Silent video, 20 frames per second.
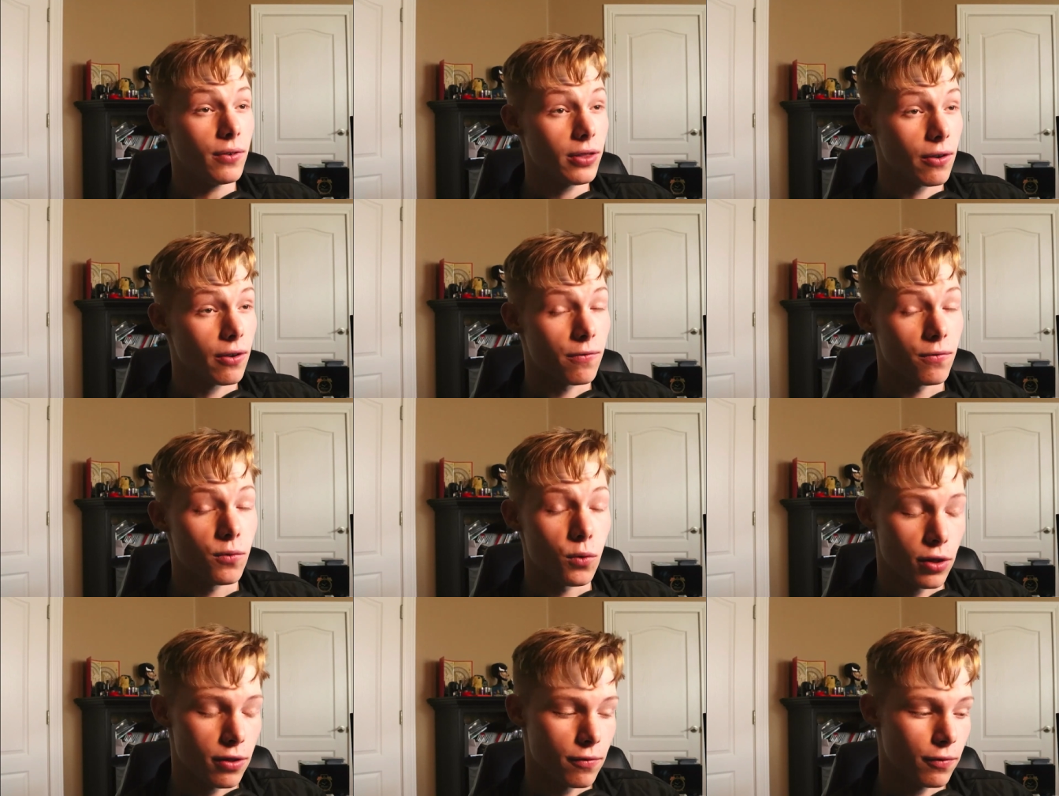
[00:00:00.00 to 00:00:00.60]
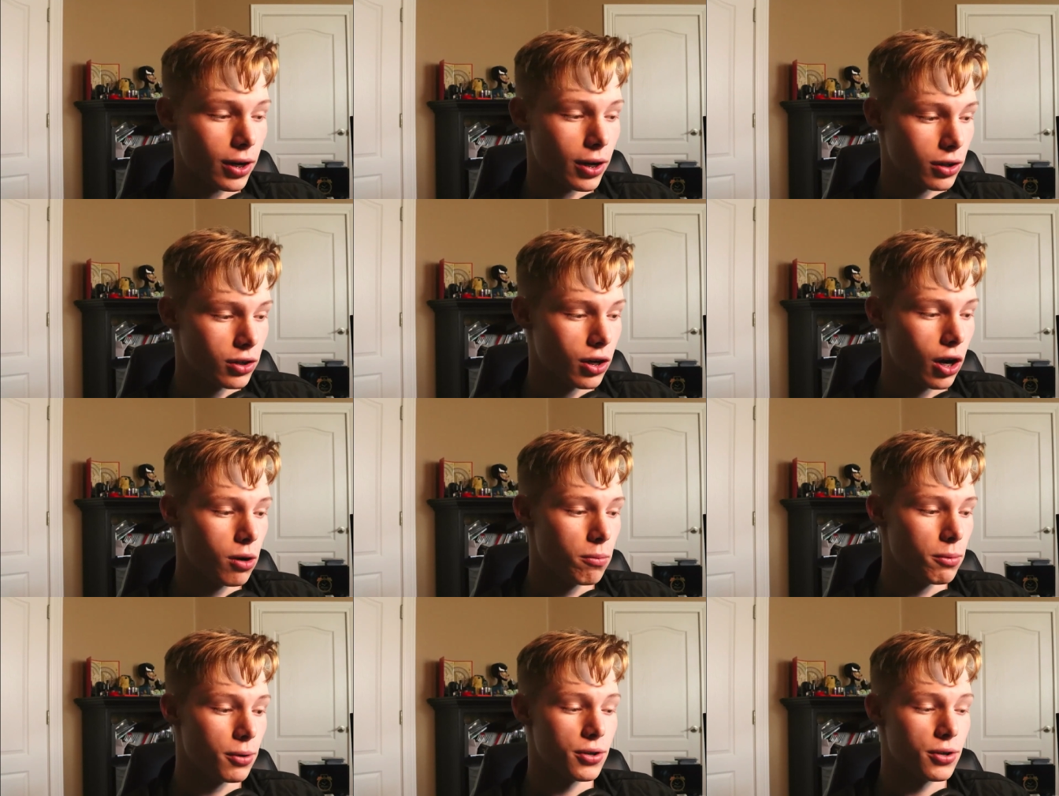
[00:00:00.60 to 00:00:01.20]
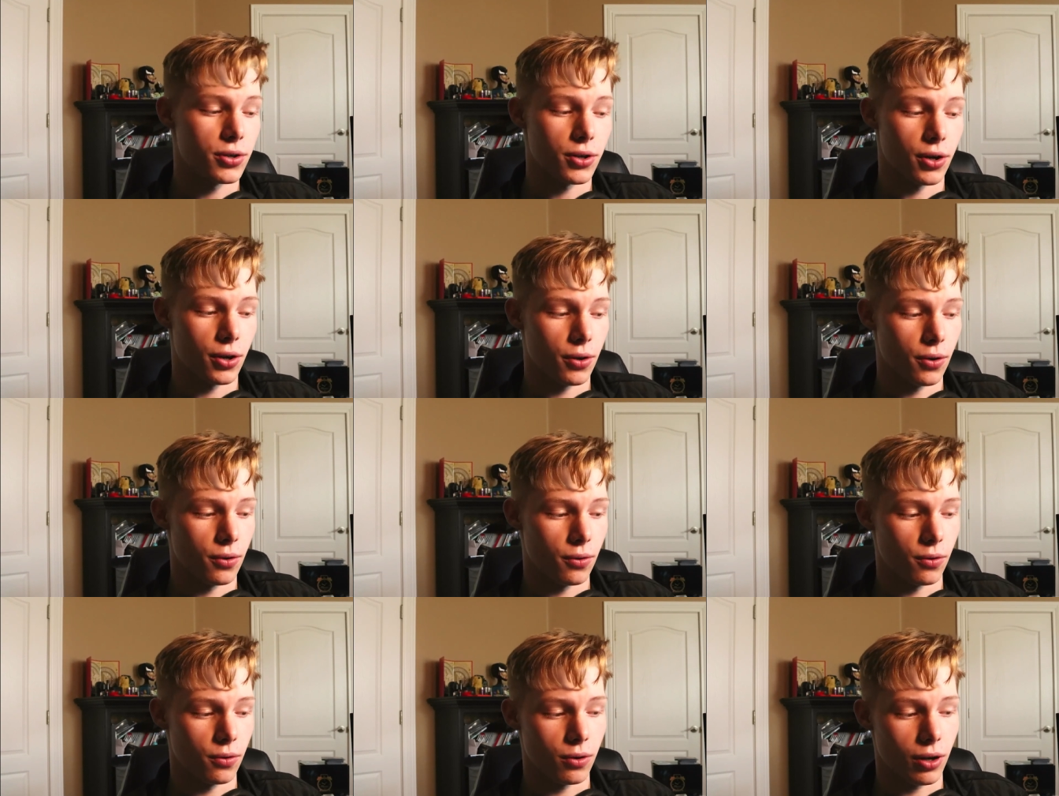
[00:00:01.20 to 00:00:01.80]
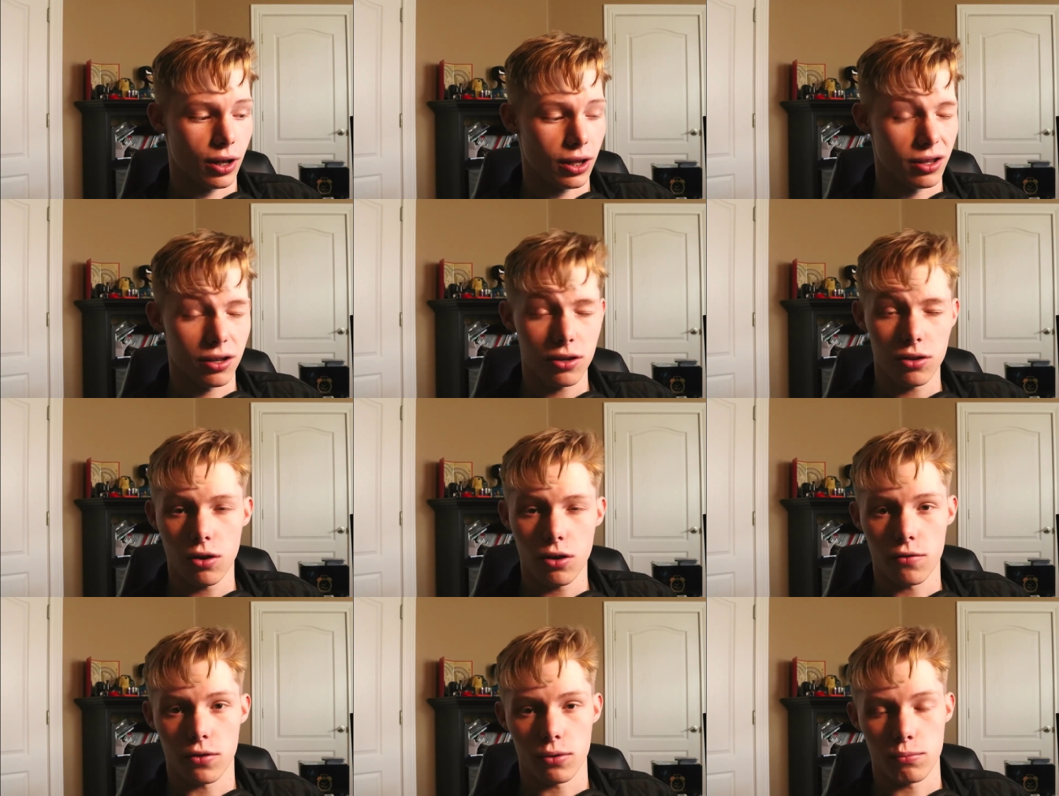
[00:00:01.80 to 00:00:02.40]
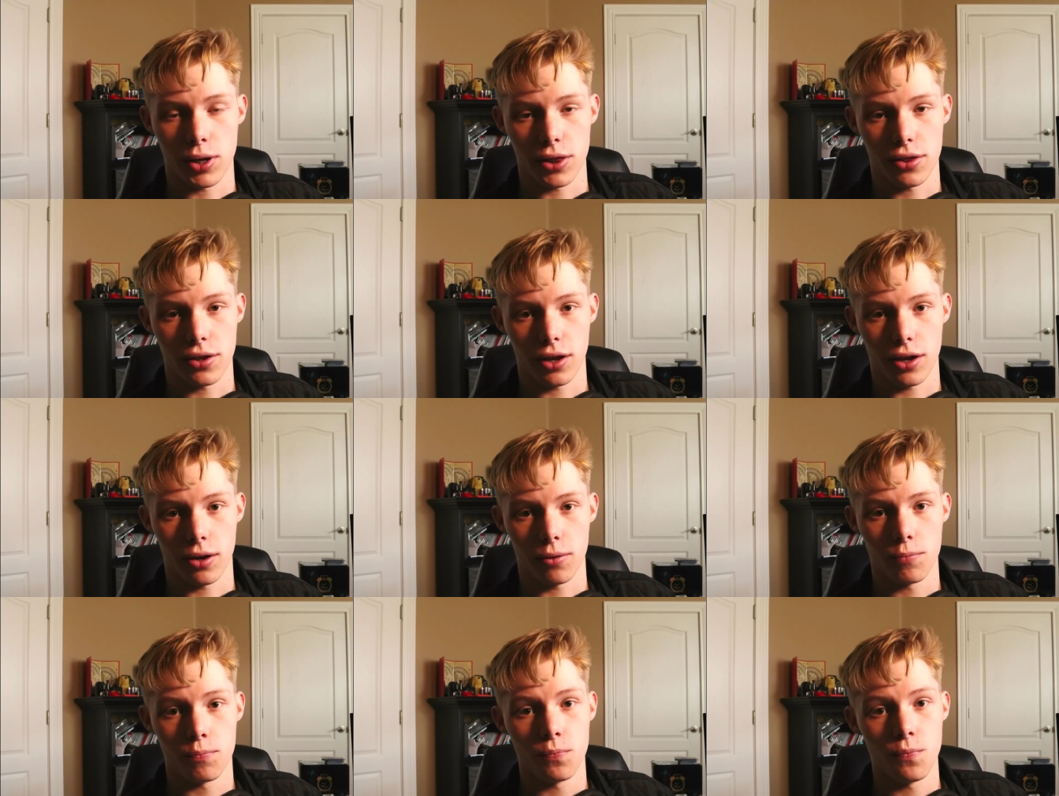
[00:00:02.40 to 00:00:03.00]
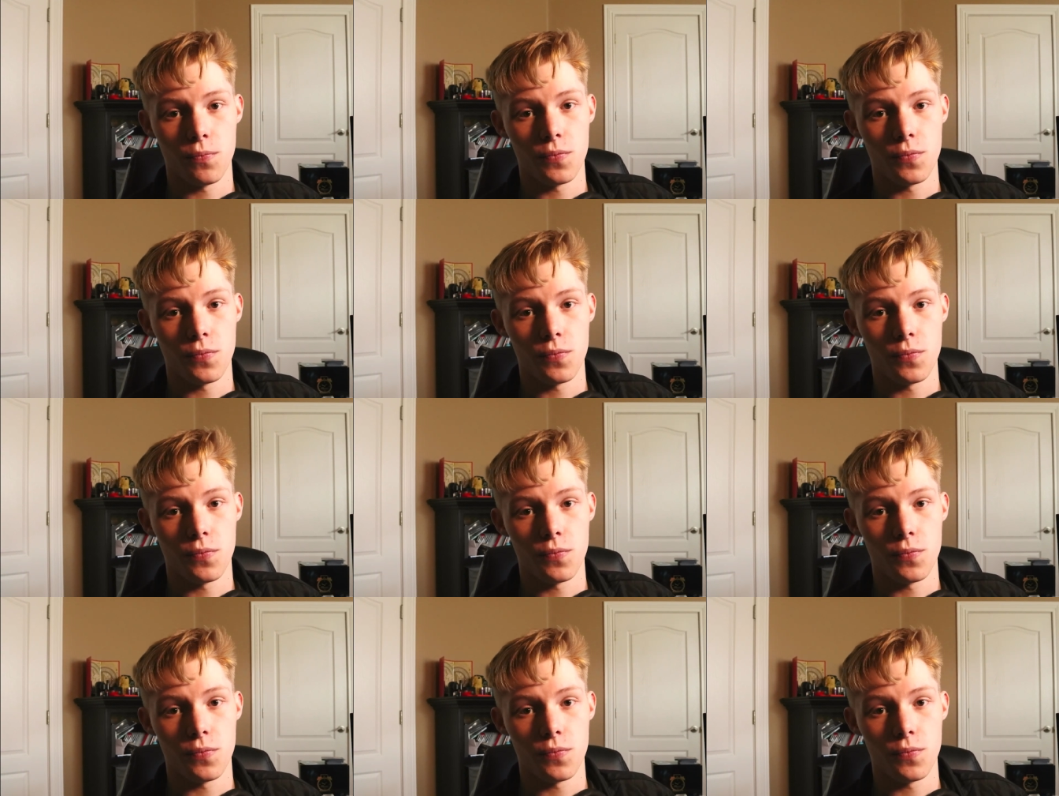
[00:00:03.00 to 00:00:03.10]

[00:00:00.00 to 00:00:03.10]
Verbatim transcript: on the 4th of October, so a little over a month ago.